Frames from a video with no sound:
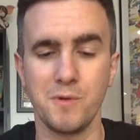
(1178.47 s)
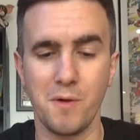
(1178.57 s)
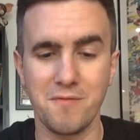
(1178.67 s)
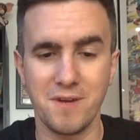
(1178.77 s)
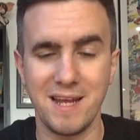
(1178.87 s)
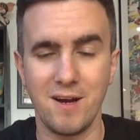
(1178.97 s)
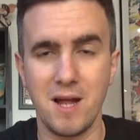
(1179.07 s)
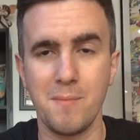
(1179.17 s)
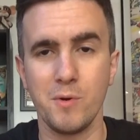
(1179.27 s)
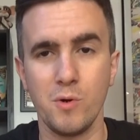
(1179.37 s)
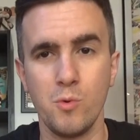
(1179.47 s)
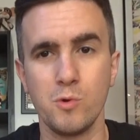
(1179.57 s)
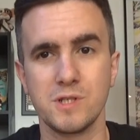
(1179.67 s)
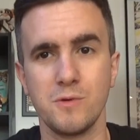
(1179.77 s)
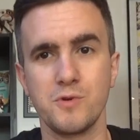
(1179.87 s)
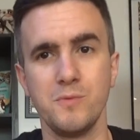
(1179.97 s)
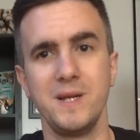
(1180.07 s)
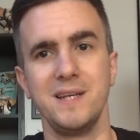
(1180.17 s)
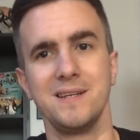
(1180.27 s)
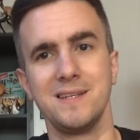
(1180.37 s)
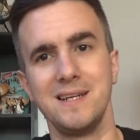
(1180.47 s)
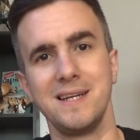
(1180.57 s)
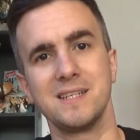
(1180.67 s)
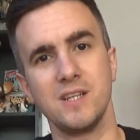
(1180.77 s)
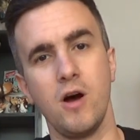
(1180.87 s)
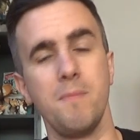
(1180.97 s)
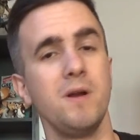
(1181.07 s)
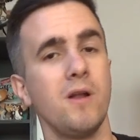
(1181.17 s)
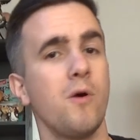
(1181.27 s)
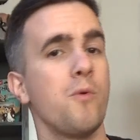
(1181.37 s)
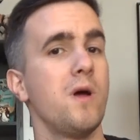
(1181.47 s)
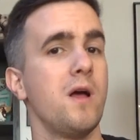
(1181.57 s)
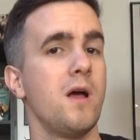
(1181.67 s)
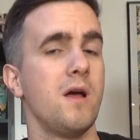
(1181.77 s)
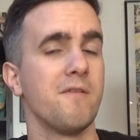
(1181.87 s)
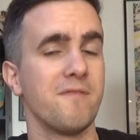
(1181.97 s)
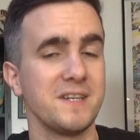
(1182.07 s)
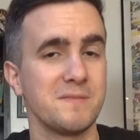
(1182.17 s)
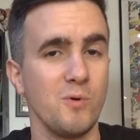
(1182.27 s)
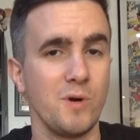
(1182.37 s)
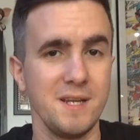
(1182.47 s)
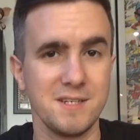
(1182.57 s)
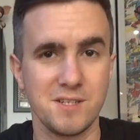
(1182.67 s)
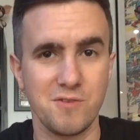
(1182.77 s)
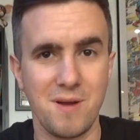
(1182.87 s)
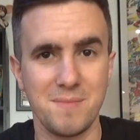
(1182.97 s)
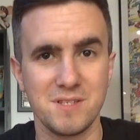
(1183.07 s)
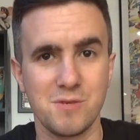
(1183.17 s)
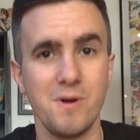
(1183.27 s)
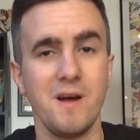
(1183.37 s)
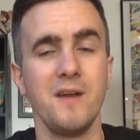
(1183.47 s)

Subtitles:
Don't forget, I am on all social media. The links are below: Facebook, Instagram and Twitter.